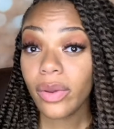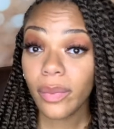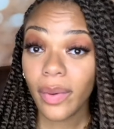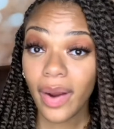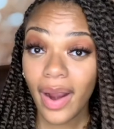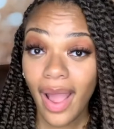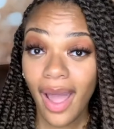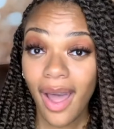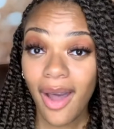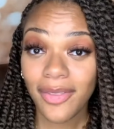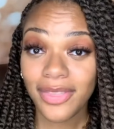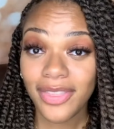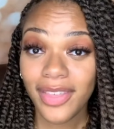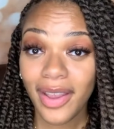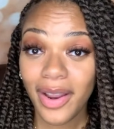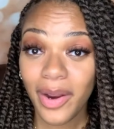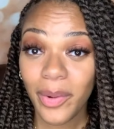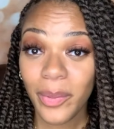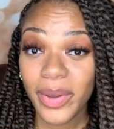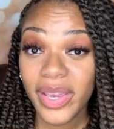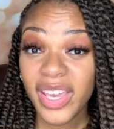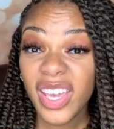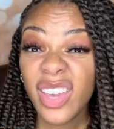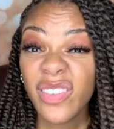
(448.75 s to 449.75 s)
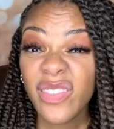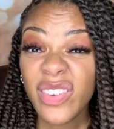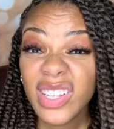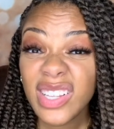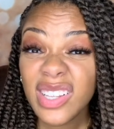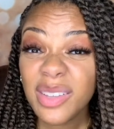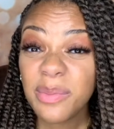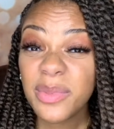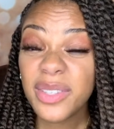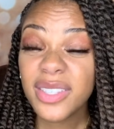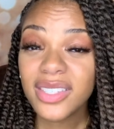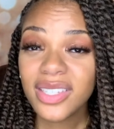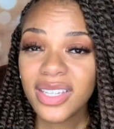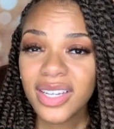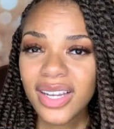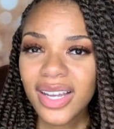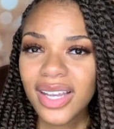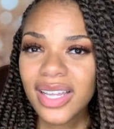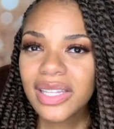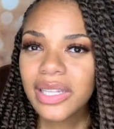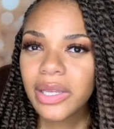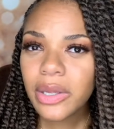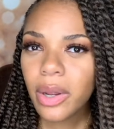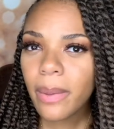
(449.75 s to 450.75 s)
we were out there, we even took
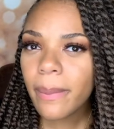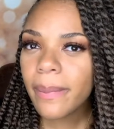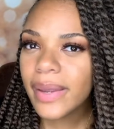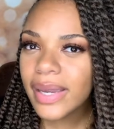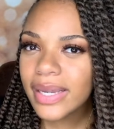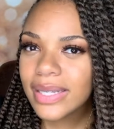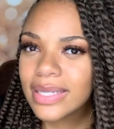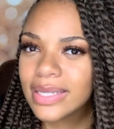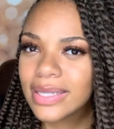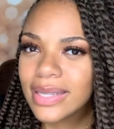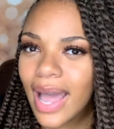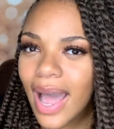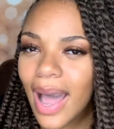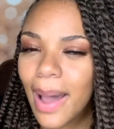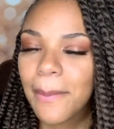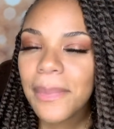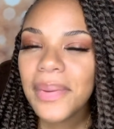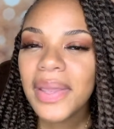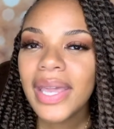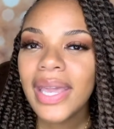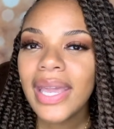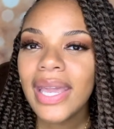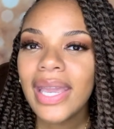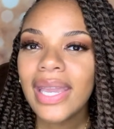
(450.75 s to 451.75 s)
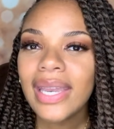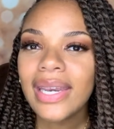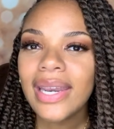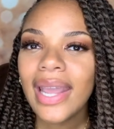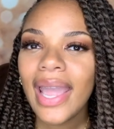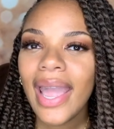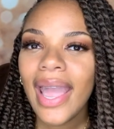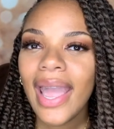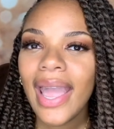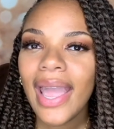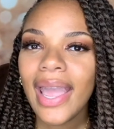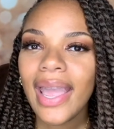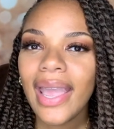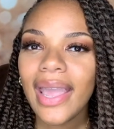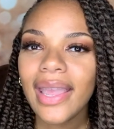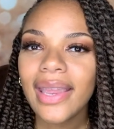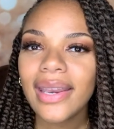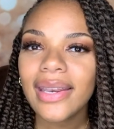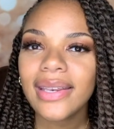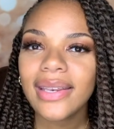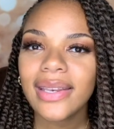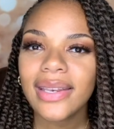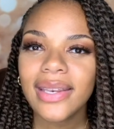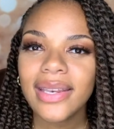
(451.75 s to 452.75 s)
a little pit stop in
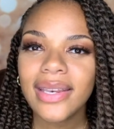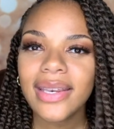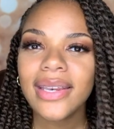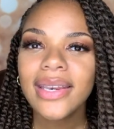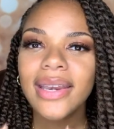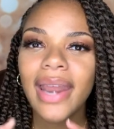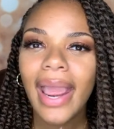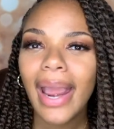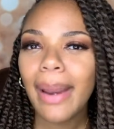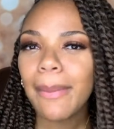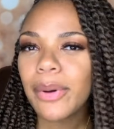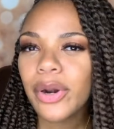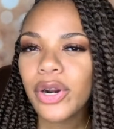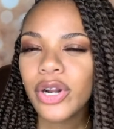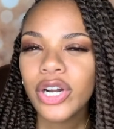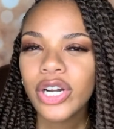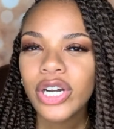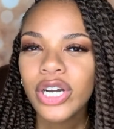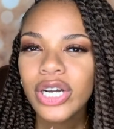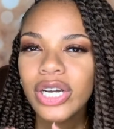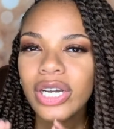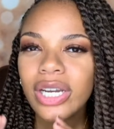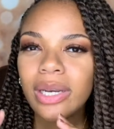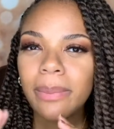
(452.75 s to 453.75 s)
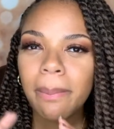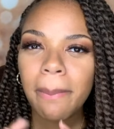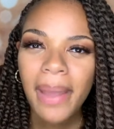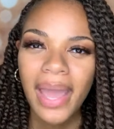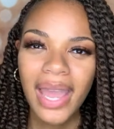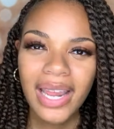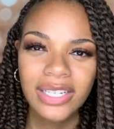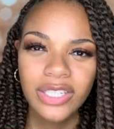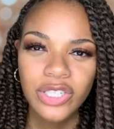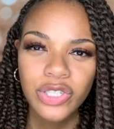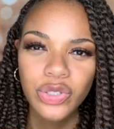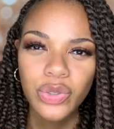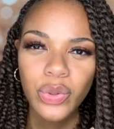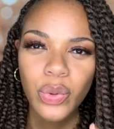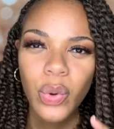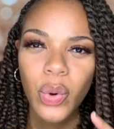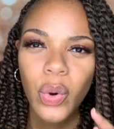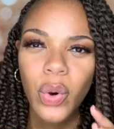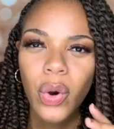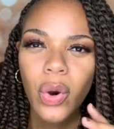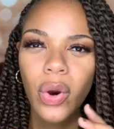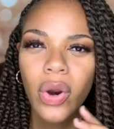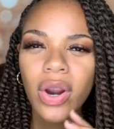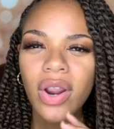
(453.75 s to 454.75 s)
a neighborhood pet
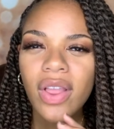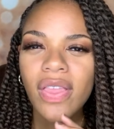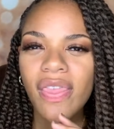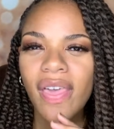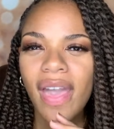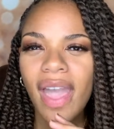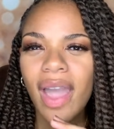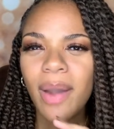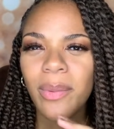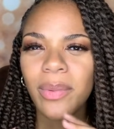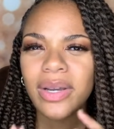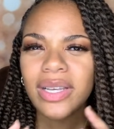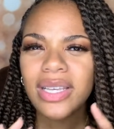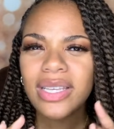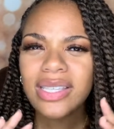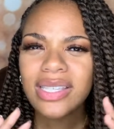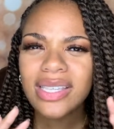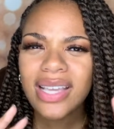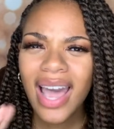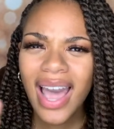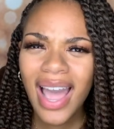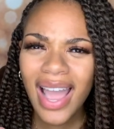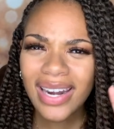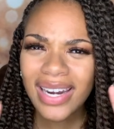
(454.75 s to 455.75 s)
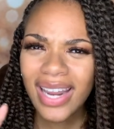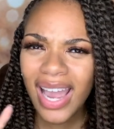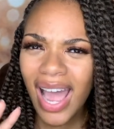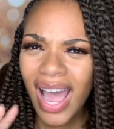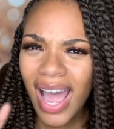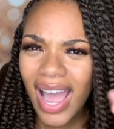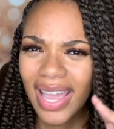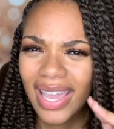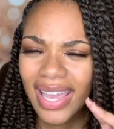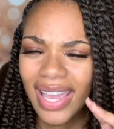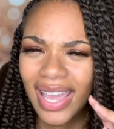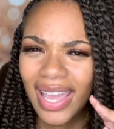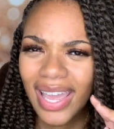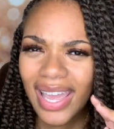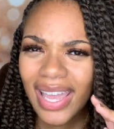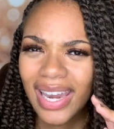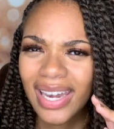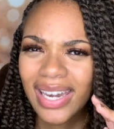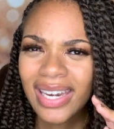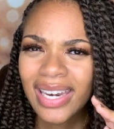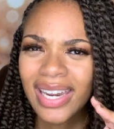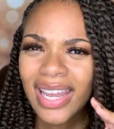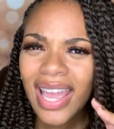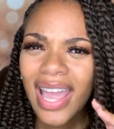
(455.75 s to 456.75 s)
store that was kind of high
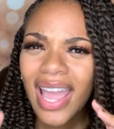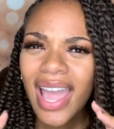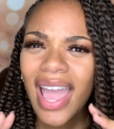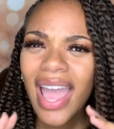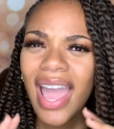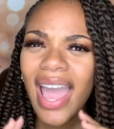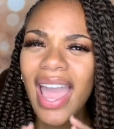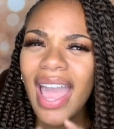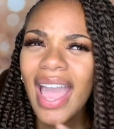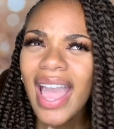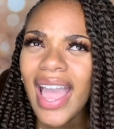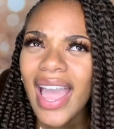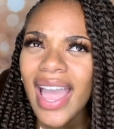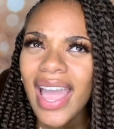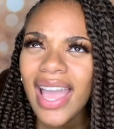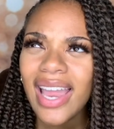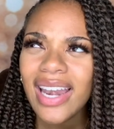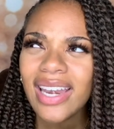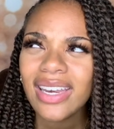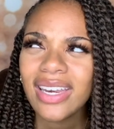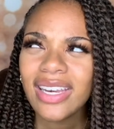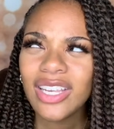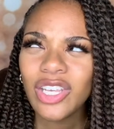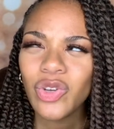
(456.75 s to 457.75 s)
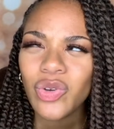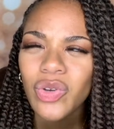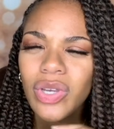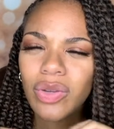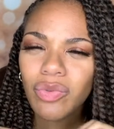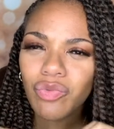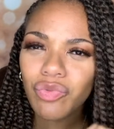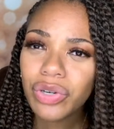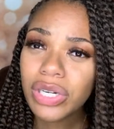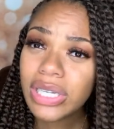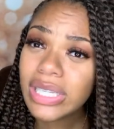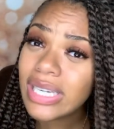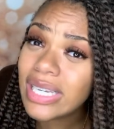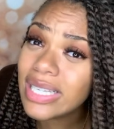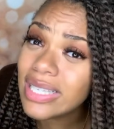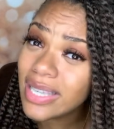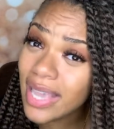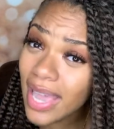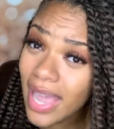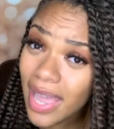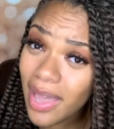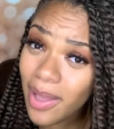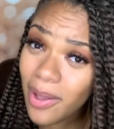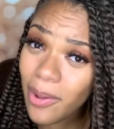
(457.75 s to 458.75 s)
end, and you can really
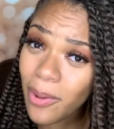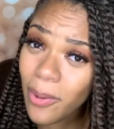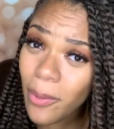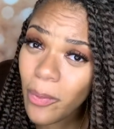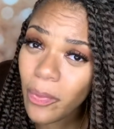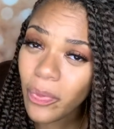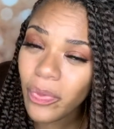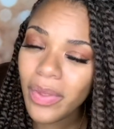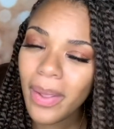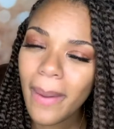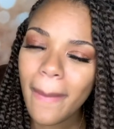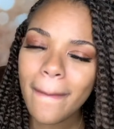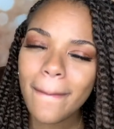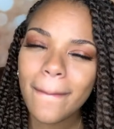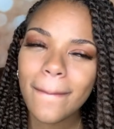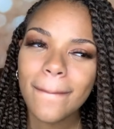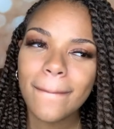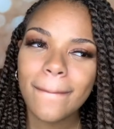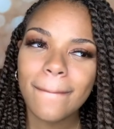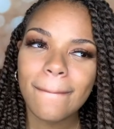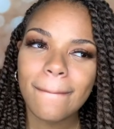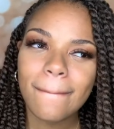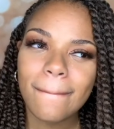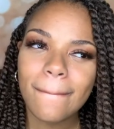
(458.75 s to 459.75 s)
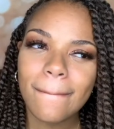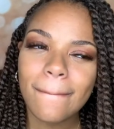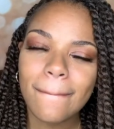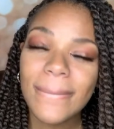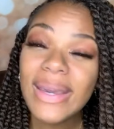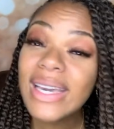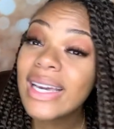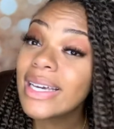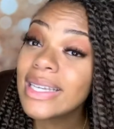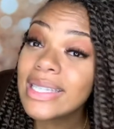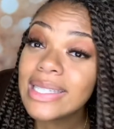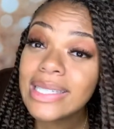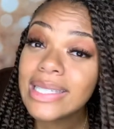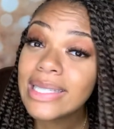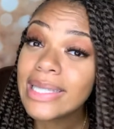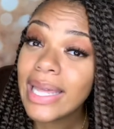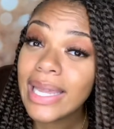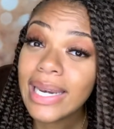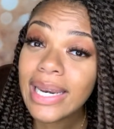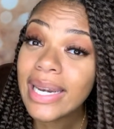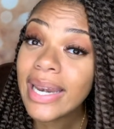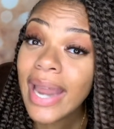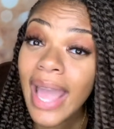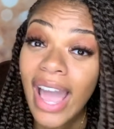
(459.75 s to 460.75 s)
tell because
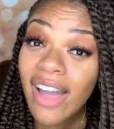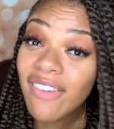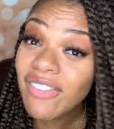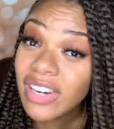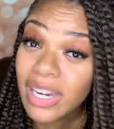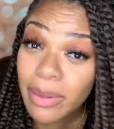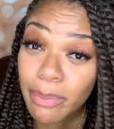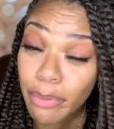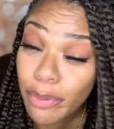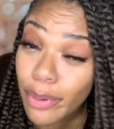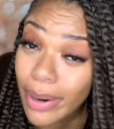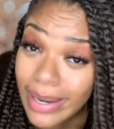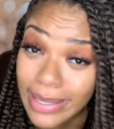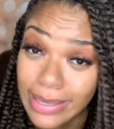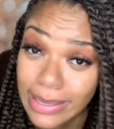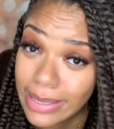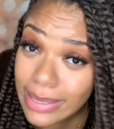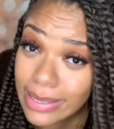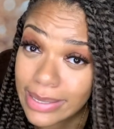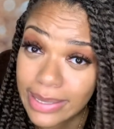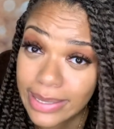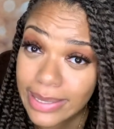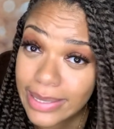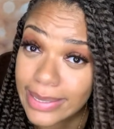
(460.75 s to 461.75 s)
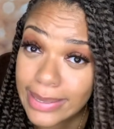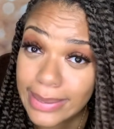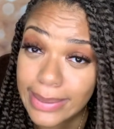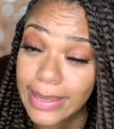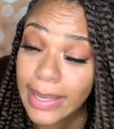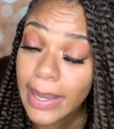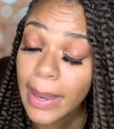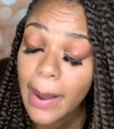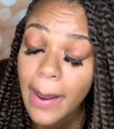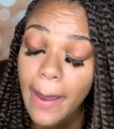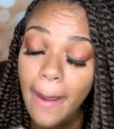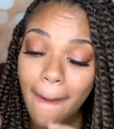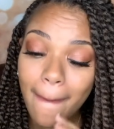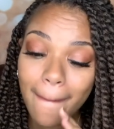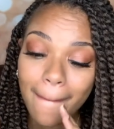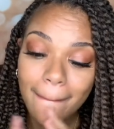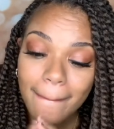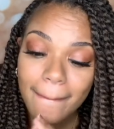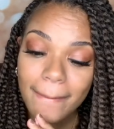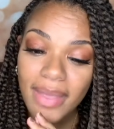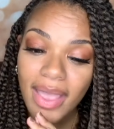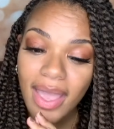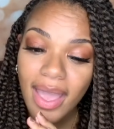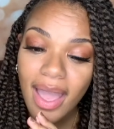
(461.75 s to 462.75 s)
they didn't have any prices listed.
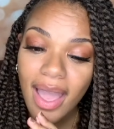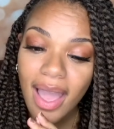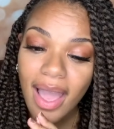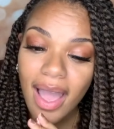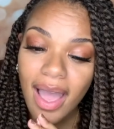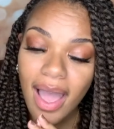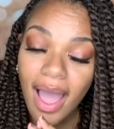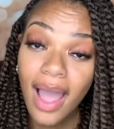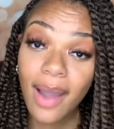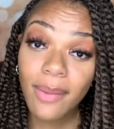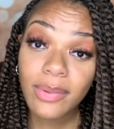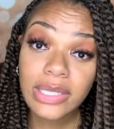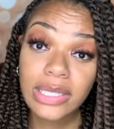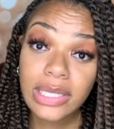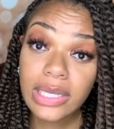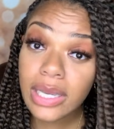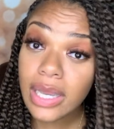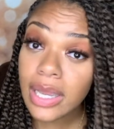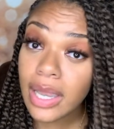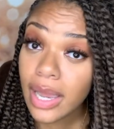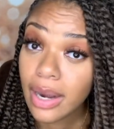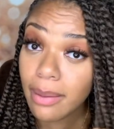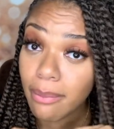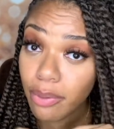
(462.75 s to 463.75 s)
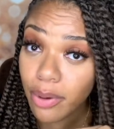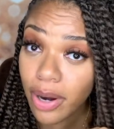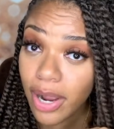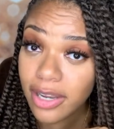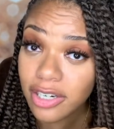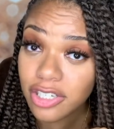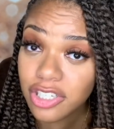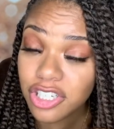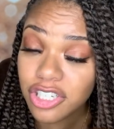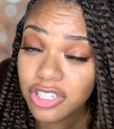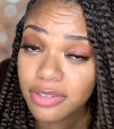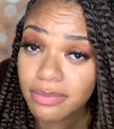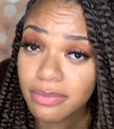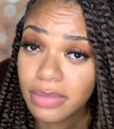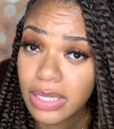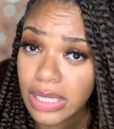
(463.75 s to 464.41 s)
I was looking at a brush